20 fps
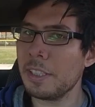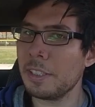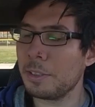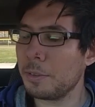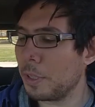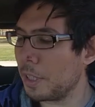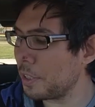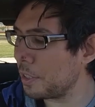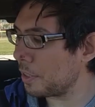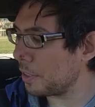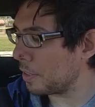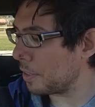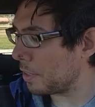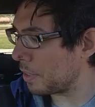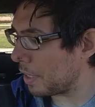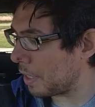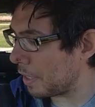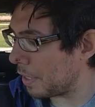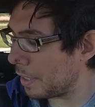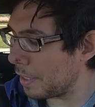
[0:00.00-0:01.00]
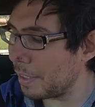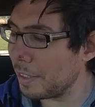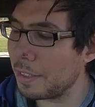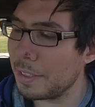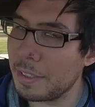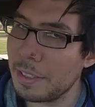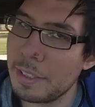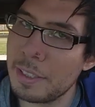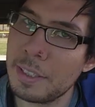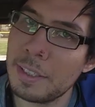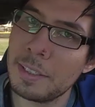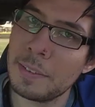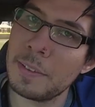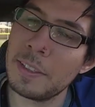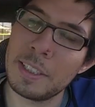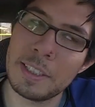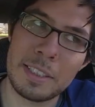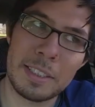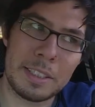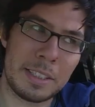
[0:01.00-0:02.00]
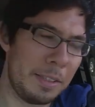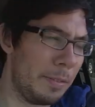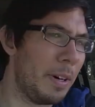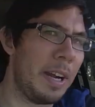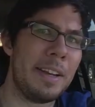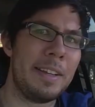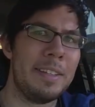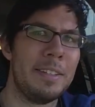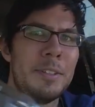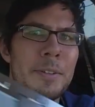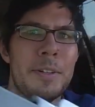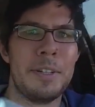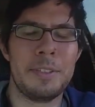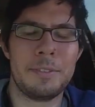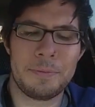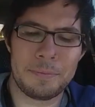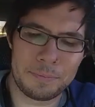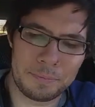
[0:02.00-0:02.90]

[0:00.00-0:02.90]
good questions, and well, let's just get right into it.